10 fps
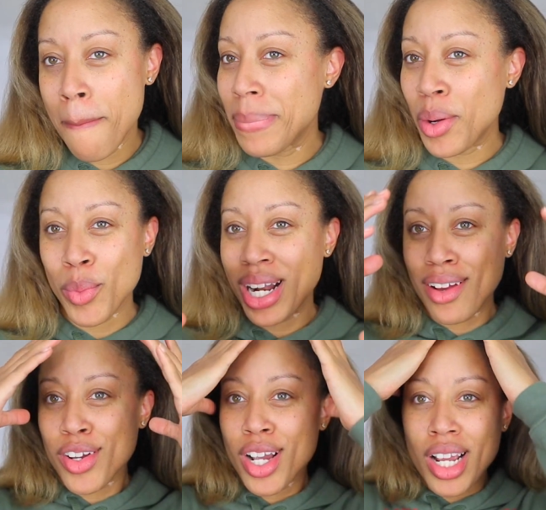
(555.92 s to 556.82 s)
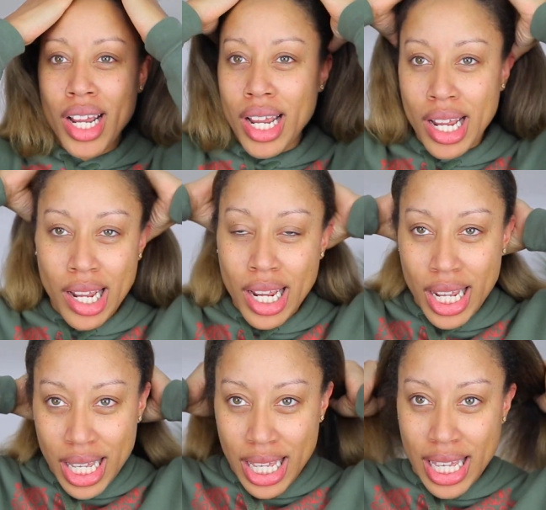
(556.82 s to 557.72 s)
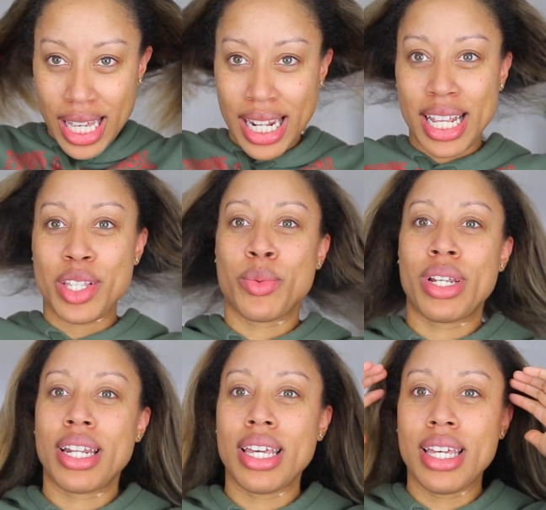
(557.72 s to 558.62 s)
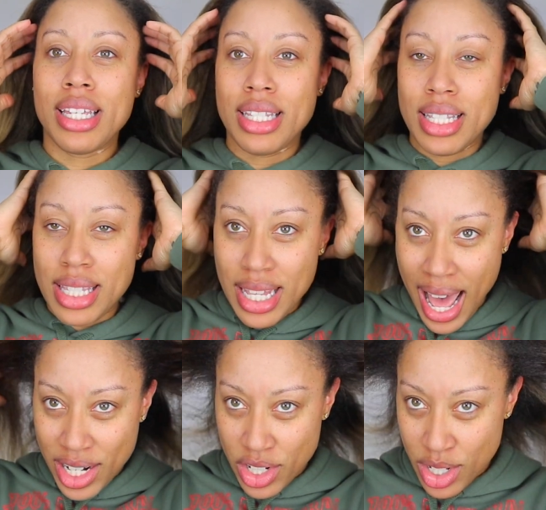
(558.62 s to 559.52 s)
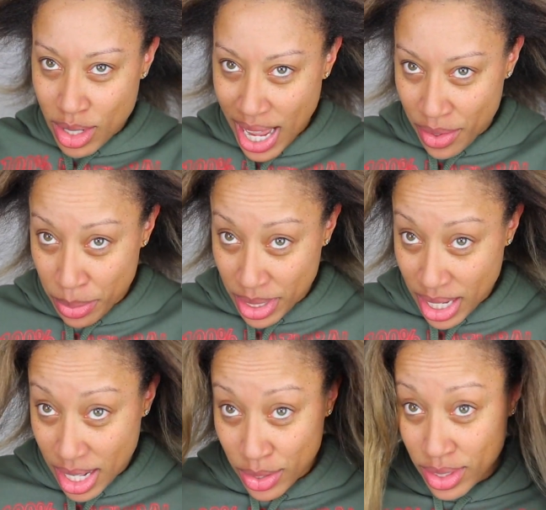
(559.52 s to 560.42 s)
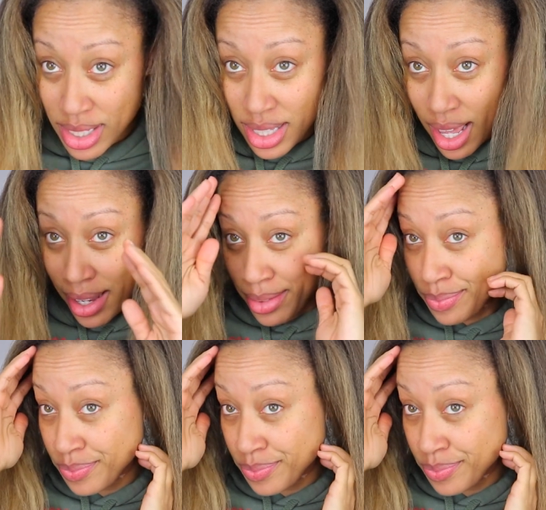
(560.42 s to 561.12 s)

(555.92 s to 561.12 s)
But whatever. It is what it is. I just don't like what the color looks like.